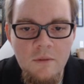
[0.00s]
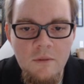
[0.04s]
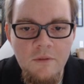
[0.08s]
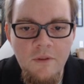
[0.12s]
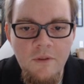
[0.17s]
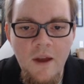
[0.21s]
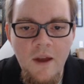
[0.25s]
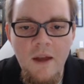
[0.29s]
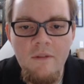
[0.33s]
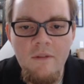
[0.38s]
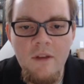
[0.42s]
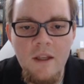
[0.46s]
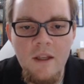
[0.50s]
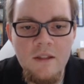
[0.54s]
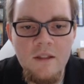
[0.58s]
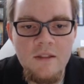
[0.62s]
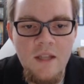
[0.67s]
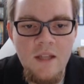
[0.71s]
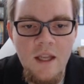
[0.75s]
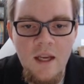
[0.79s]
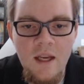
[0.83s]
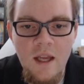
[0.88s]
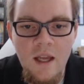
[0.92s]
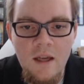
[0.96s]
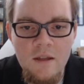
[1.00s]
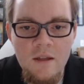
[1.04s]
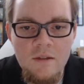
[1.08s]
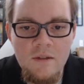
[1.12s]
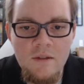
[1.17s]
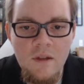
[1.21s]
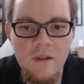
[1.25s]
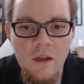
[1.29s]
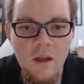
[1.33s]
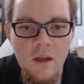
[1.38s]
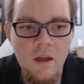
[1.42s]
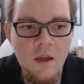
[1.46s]
times 5 and get
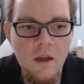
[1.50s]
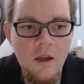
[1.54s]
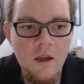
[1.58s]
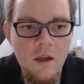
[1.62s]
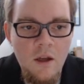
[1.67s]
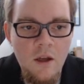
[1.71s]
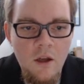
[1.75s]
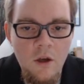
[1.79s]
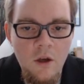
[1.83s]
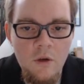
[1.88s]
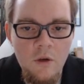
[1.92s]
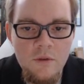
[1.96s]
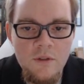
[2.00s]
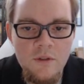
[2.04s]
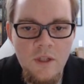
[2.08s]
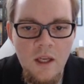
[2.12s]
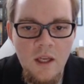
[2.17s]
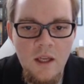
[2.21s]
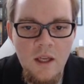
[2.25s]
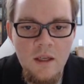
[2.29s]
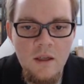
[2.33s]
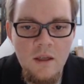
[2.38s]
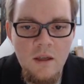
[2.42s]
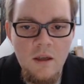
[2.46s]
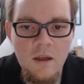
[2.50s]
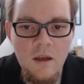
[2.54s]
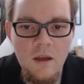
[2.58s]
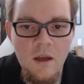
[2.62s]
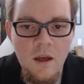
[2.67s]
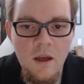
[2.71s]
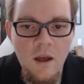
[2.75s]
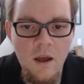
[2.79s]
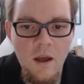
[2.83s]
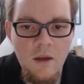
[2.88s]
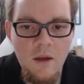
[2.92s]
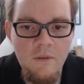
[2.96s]
10x cosine
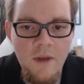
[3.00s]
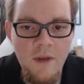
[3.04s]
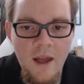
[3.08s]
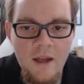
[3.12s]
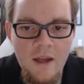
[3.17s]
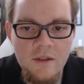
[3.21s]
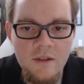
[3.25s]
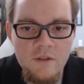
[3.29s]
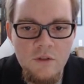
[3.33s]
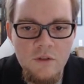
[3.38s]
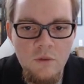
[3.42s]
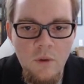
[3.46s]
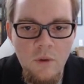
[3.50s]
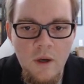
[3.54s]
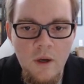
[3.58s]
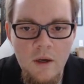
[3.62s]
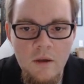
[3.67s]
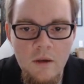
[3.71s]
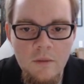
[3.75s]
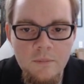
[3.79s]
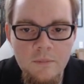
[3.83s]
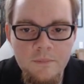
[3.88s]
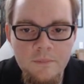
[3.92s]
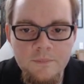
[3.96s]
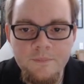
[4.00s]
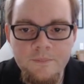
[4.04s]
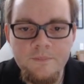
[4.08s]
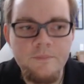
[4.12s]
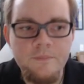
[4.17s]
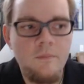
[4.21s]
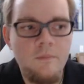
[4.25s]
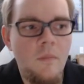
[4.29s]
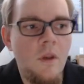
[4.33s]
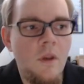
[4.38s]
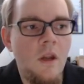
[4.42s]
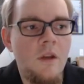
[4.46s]
of x squared.
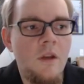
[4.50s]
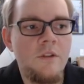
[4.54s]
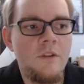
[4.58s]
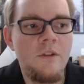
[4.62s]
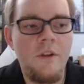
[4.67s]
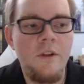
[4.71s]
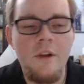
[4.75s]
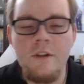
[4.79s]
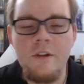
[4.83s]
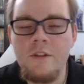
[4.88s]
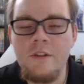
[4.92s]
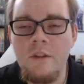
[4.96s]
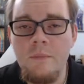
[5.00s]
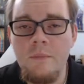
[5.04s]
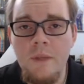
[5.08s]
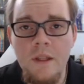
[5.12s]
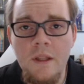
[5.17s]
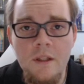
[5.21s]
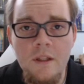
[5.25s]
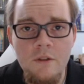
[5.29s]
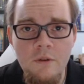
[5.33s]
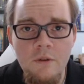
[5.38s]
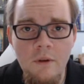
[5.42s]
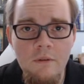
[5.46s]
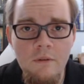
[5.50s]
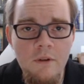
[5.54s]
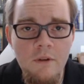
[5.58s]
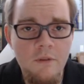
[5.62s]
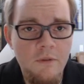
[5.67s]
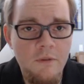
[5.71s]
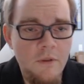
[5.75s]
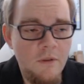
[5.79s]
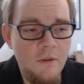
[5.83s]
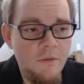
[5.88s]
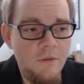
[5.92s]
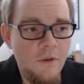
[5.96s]
So there's going to be the
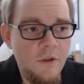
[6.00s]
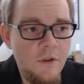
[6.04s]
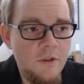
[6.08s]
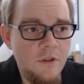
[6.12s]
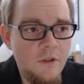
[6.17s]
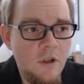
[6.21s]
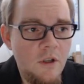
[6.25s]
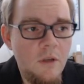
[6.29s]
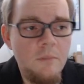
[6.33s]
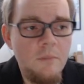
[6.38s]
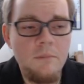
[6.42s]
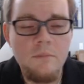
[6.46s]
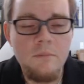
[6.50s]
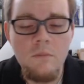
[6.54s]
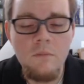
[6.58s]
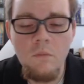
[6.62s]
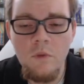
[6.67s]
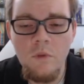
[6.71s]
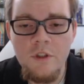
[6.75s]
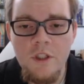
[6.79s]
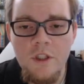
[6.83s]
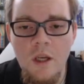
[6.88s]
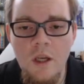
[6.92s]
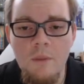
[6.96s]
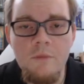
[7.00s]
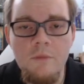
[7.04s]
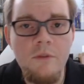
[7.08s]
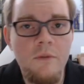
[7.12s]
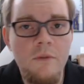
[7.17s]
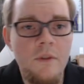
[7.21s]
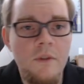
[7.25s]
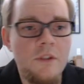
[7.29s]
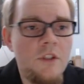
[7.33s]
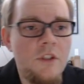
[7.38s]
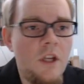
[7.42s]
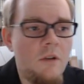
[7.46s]
derivative from the first term, which comes
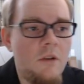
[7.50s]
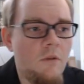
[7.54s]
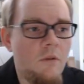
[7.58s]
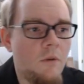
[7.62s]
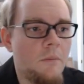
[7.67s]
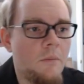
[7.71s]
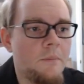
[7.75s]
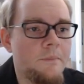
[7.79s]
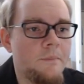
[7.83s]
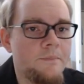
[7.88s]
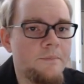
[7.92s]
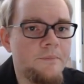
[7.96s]
from the chain rule.